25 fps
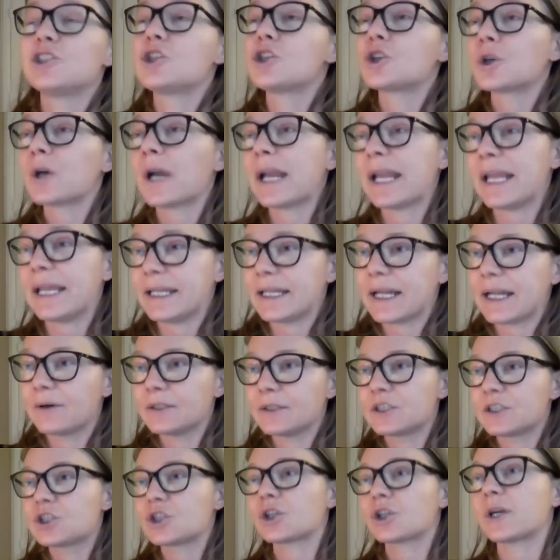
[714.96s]
trade? How
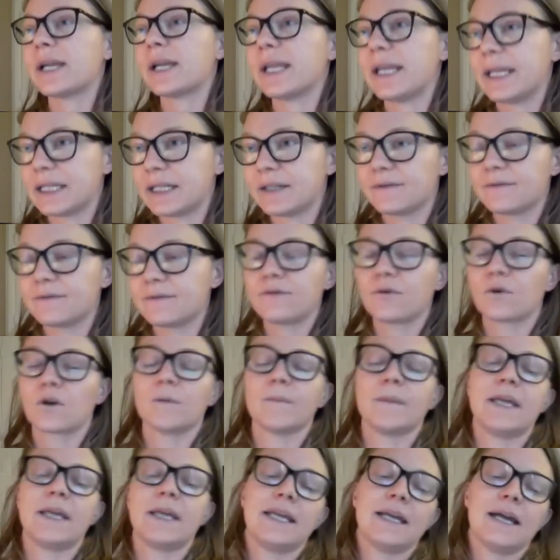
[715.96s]
is trade
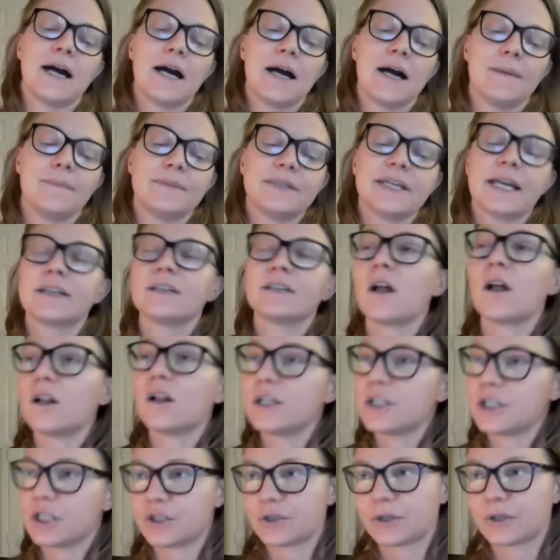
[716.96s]
informing
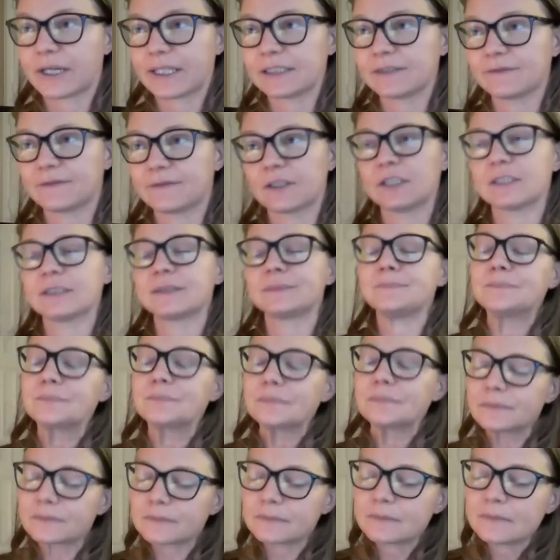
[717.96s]
technology transfers?
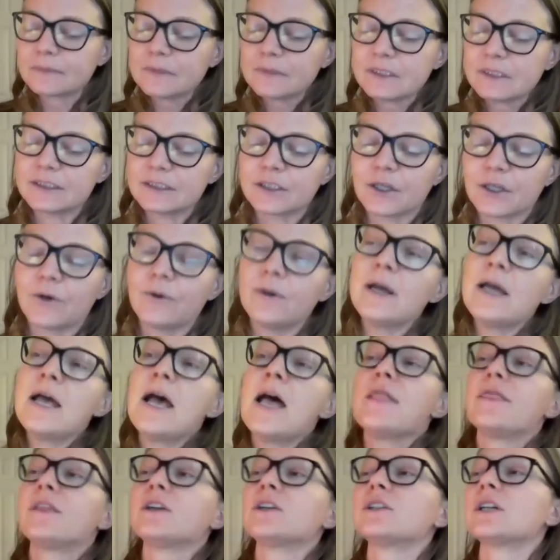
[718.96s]
So
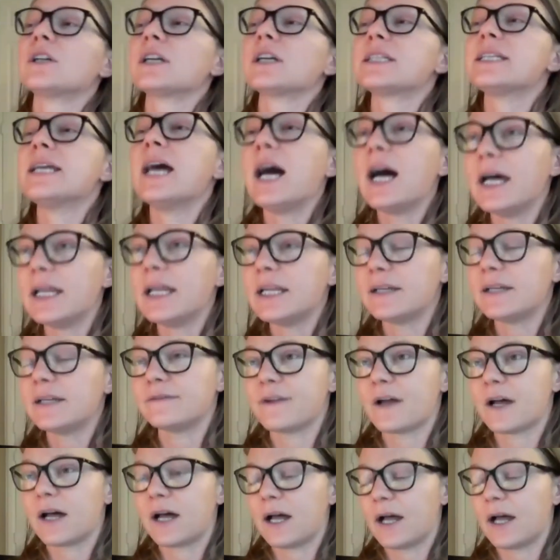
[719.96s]
there are a ton of